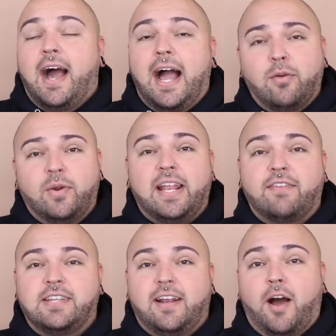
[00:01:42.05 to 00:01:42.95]
I really
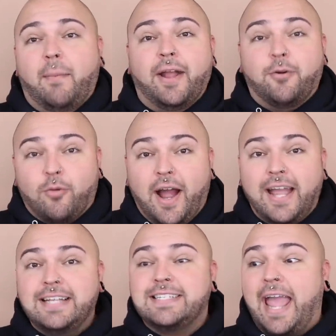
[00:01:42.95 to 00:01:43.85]
have to get on my
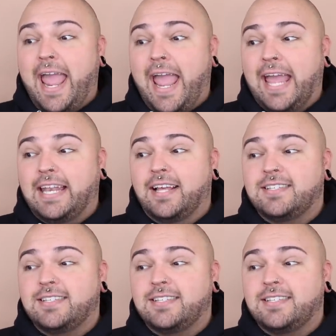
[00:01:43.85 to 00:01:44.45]
grind and